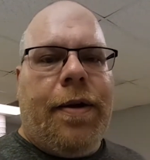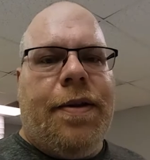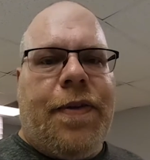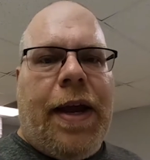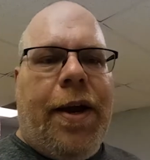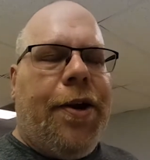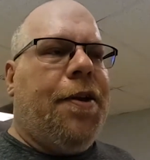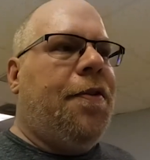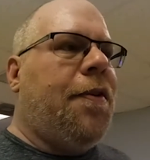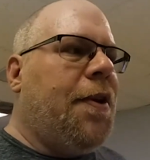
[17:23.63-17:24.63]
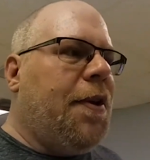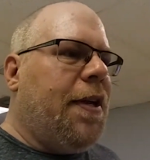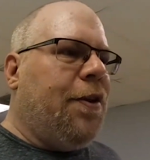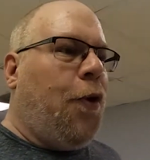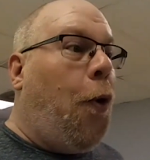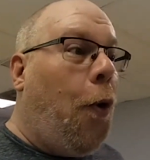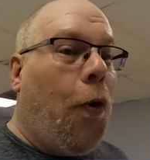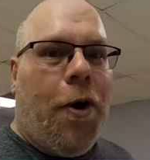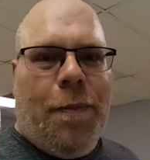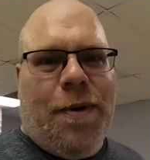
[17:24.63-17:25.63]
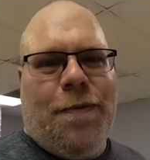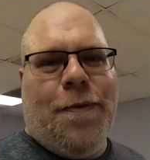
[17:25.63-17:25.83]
This air is horrible